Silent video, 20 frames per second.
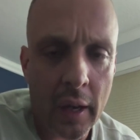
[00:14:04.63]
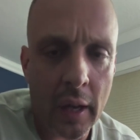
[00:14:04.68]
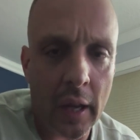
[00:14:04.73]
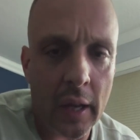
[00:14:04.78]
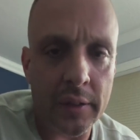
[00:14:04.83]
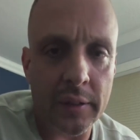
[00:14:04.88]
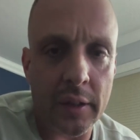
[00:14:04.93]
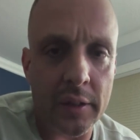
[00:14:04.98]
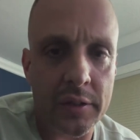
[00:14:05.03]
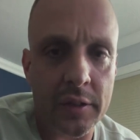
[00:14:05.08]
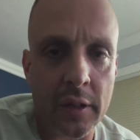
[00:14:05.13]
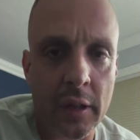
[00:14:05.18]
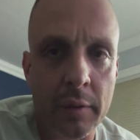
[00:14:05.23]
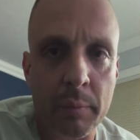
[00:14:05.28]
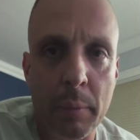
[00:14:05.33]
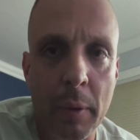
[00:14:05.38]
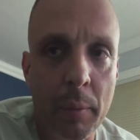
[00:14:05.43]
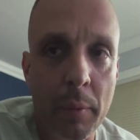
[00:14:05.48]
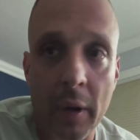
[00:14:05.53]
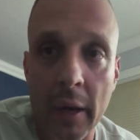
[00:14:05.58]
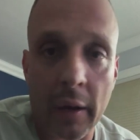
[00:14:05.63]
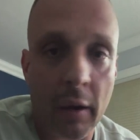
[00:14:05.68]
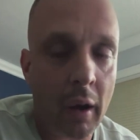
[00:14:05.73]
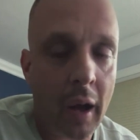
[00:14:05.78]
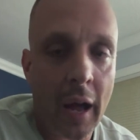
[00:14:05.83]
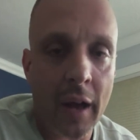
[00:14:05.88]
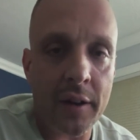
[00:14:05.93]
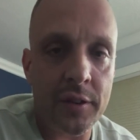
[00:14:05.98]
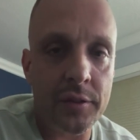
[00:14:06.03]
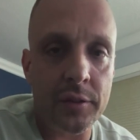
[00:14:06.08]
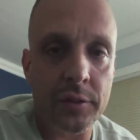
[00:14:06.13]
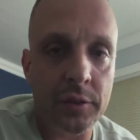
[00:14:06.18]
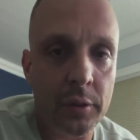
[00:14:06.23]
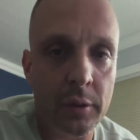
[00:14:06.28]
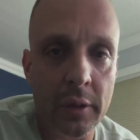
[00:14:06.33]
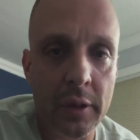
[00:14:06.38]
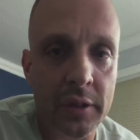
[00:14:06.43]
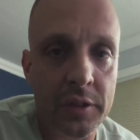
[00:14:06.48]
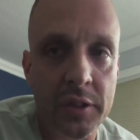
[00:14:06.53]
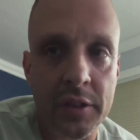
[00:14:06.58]
And people were like, oh, how did you
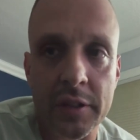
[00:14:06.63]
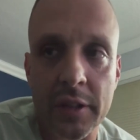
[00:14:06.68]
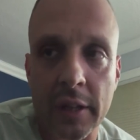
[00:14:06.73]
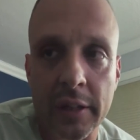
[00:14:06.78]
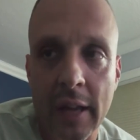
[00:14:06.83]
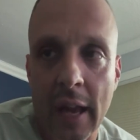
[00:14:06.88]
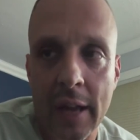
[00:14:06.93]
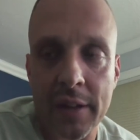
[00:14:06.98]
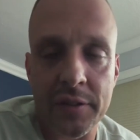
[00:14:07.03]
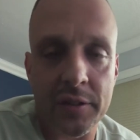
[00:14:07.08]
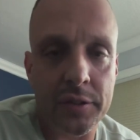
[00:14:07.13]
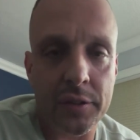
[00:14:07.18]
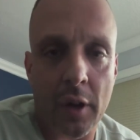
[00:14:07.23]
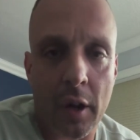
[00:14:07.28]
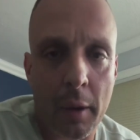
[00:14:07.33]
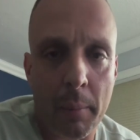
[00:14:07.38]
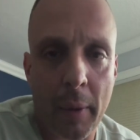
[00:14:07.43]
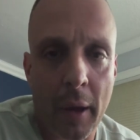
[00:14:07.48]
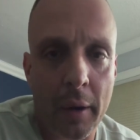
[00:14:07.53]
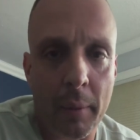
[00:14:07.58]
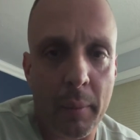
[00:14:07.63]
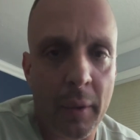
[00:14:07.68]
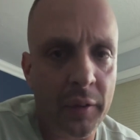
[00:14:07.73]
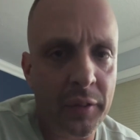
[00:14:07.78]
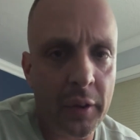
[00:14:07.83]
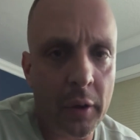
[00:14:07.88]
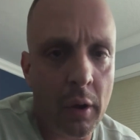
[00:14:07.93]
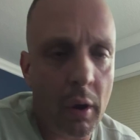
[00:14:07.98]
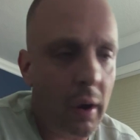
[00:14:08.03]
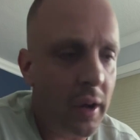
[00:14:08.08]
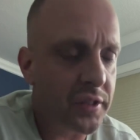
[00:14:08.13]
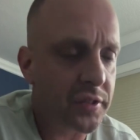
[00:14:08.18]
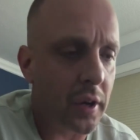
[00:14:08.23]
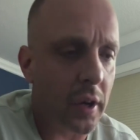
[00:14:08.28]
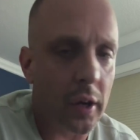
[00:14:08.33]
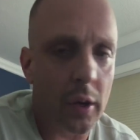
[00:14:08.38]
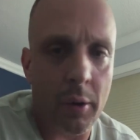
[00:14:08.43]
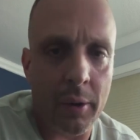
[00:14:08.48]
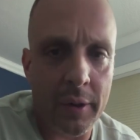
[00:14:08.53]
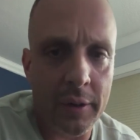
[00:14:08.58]
do it? And she's like, yeah, I just started about a month ago. I
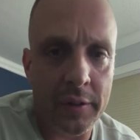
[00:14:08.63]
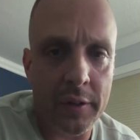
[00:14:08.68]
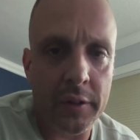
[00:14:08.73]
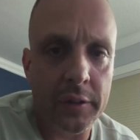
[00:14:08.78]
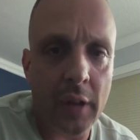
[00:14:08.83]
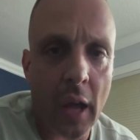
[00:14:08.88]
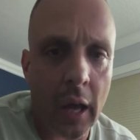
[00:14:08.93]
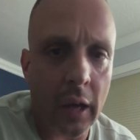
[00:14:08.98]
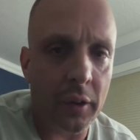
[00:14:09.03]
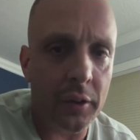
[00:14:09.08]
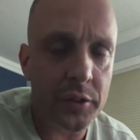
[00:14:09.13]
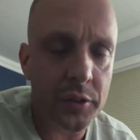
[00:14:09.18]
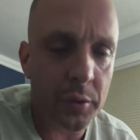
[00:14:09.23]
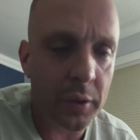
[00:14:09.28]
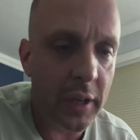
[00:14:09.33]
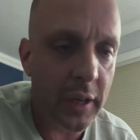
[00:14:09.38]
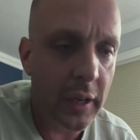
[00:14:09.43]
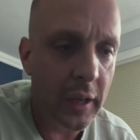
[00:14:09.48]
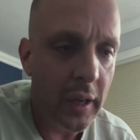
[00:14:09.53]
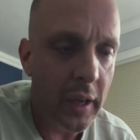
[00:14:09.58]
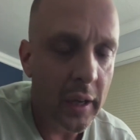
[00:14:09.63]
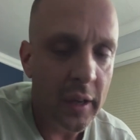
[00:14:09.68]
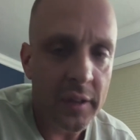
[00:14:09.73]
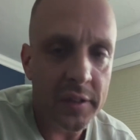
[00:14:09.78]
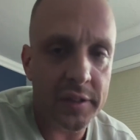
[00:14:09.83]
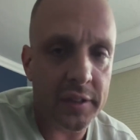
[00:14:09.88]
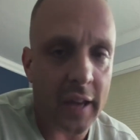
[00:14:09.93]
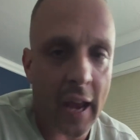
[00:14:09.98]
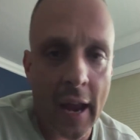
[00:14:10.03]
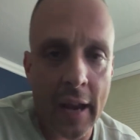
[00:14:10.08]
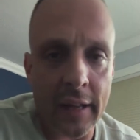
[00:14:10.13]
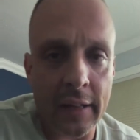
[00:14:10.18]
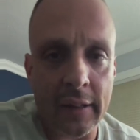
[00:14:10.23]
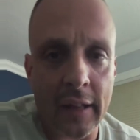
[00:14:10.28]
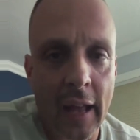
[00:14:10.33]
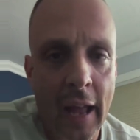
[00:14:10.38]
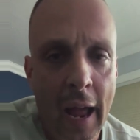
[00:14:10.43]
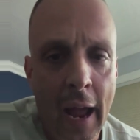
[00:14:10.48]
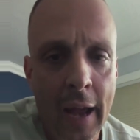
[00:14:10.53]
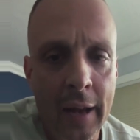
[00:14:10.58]
started going into the Dollar Tree, scanning
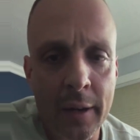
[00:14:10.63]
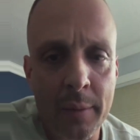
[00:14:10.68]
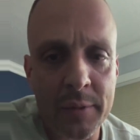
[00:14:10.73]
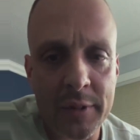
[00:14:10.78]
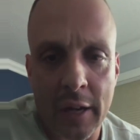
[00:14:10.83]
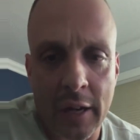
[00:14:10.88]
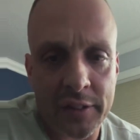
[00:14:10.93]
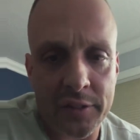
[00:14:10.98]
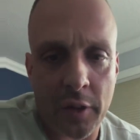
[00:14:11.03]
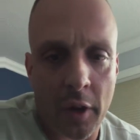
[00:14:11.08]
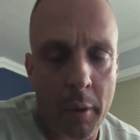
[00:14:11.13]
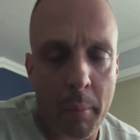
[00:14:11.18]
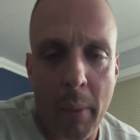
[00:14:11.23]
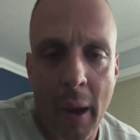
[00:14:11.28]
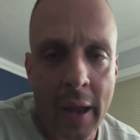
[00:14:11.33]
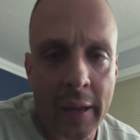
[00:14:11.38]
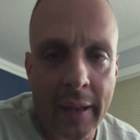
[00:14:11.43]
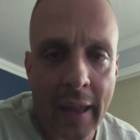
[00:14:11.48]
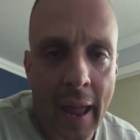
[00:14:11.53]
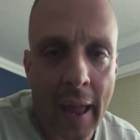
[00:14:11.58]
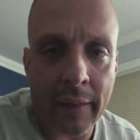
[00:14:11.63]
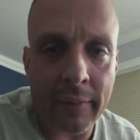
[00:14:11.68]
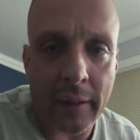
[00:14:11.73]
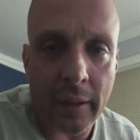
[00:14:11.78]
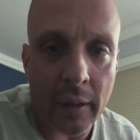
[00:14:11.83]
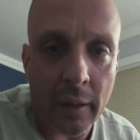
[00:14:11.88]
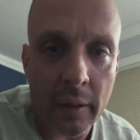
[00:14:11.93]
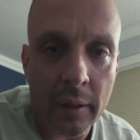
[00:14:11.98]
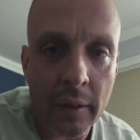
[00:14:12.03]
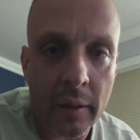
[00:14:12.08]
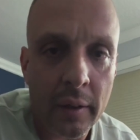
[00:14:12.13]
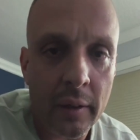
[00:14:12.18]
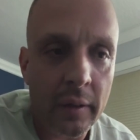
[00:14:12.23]
the items, and I started buying candy.